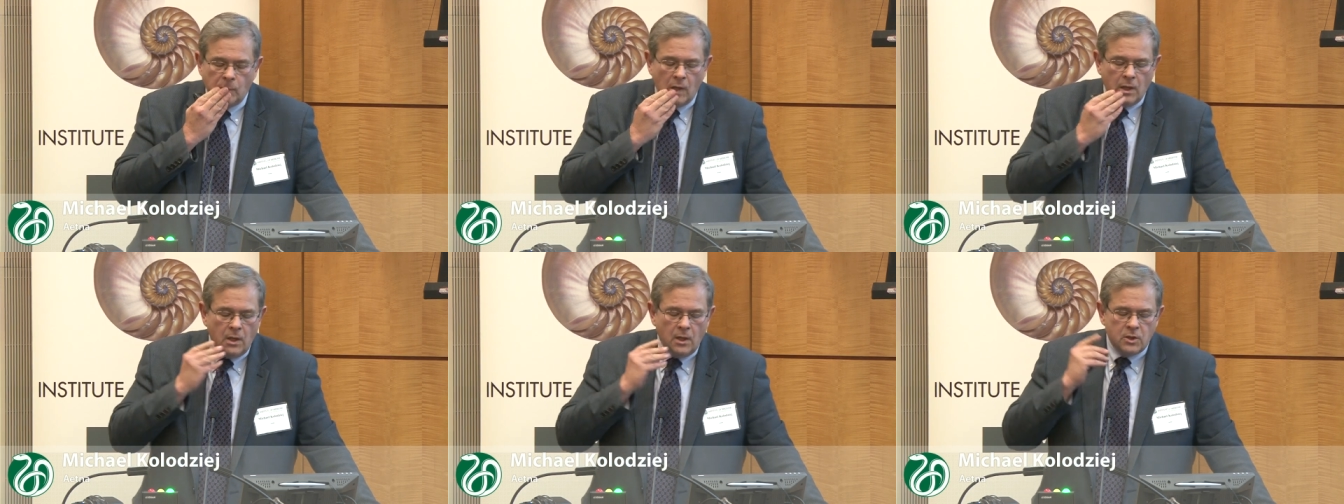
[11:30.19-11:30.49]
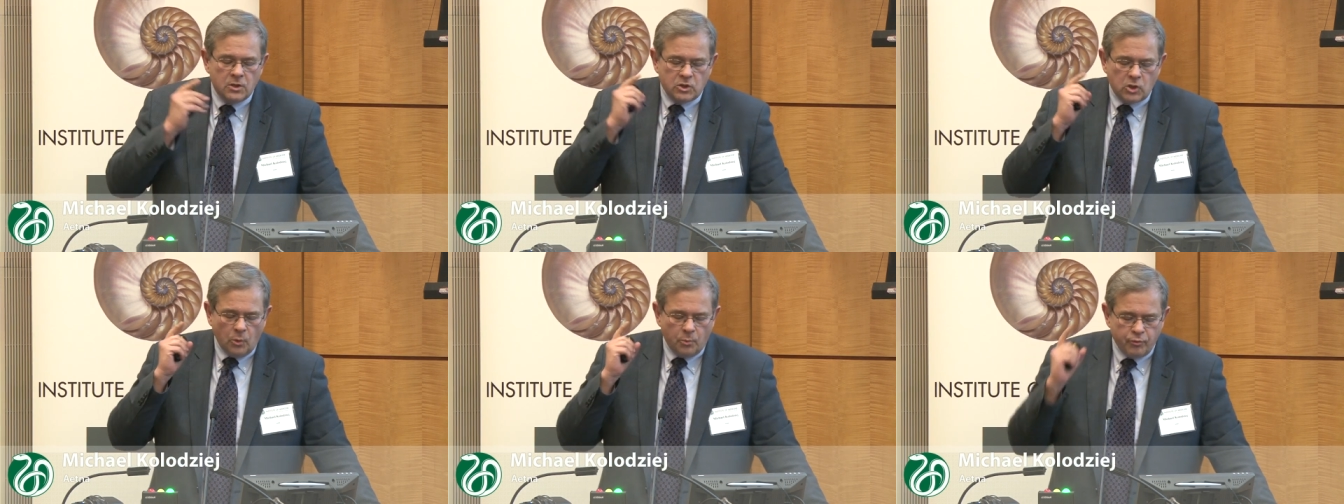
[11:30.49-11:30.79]

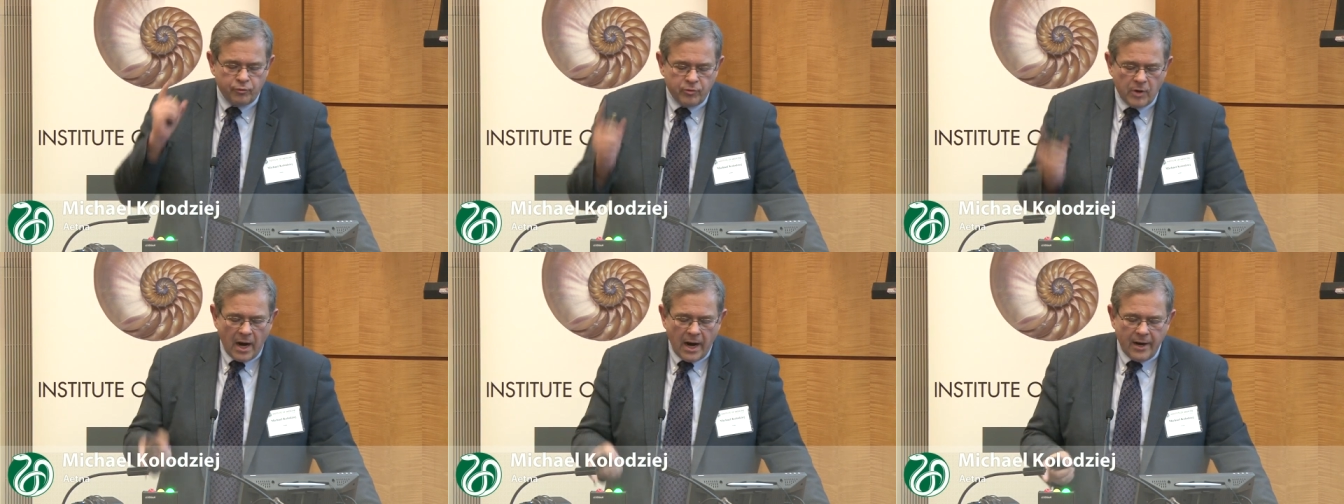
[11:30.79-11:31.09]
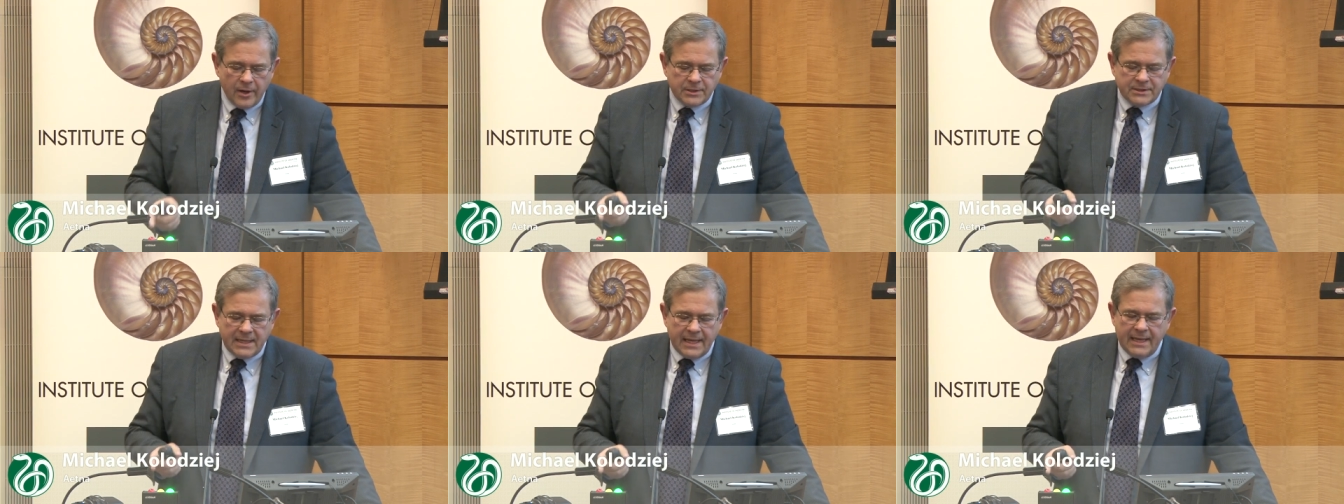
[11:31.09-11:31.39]
So prior
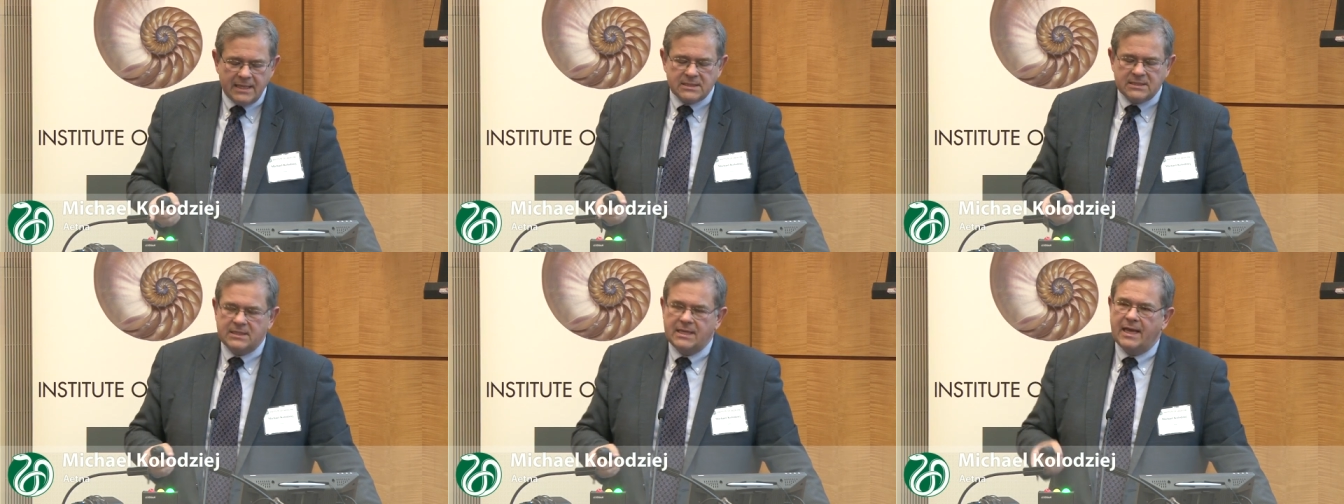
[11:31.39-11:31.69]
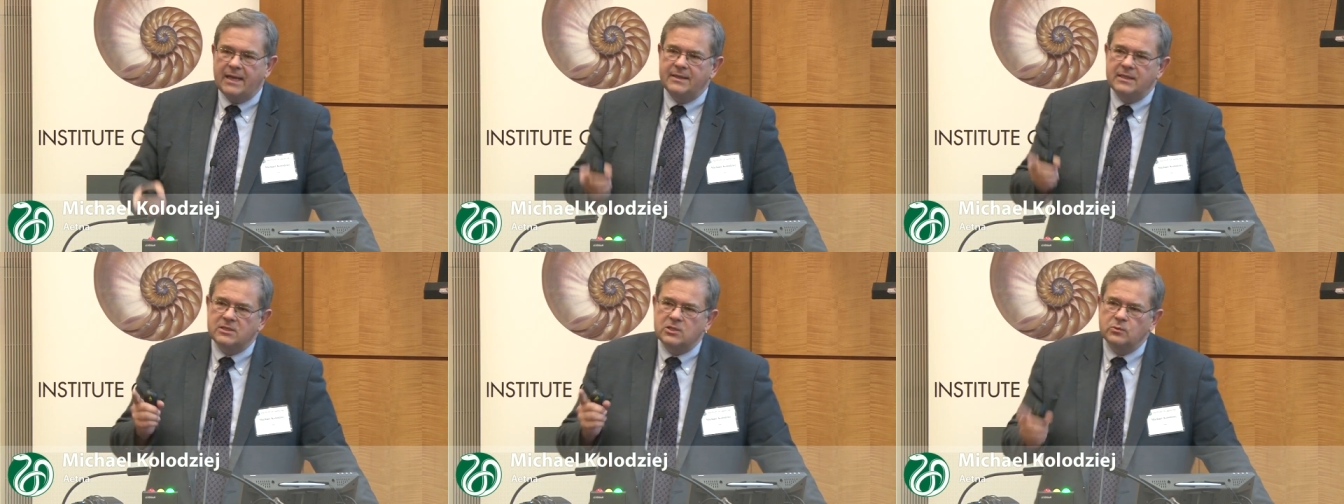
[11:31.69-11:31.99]
to
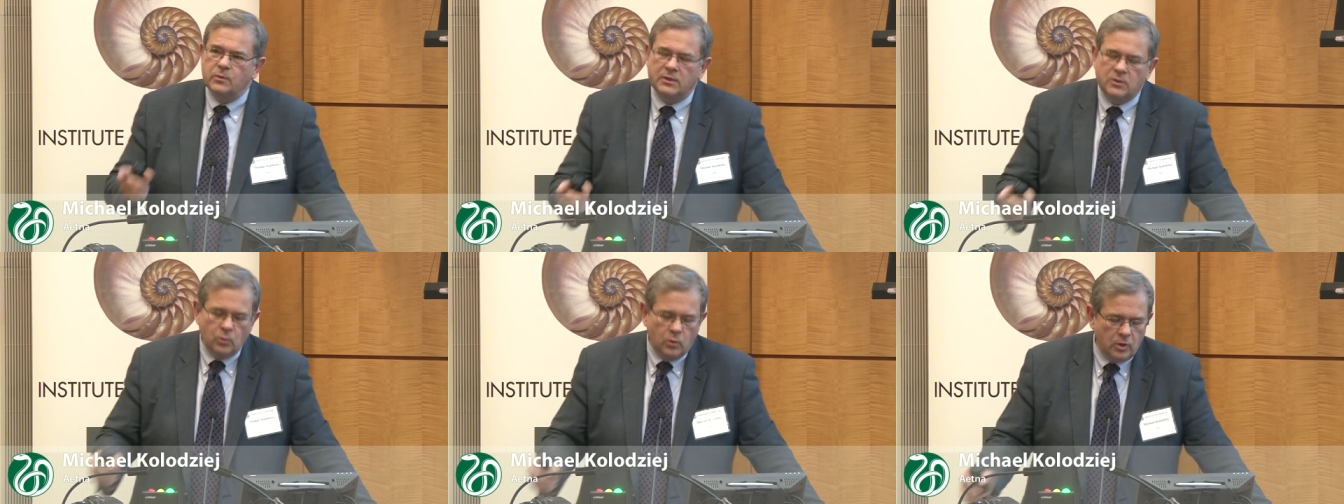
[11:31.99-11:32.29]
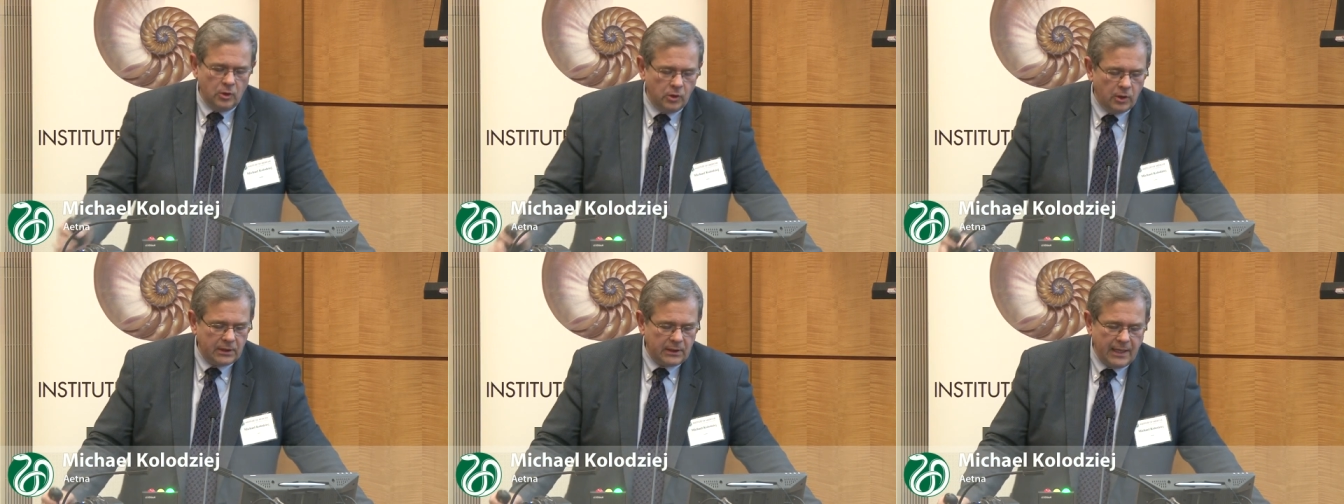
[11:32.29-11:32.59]
ACA, this is what the world
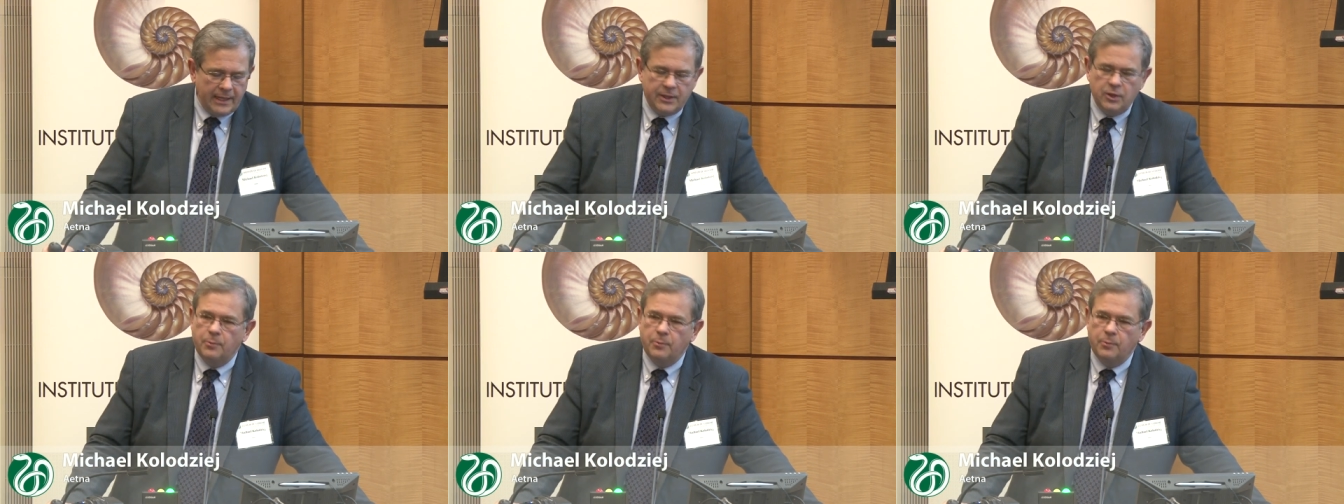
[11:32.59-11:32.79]
looked like.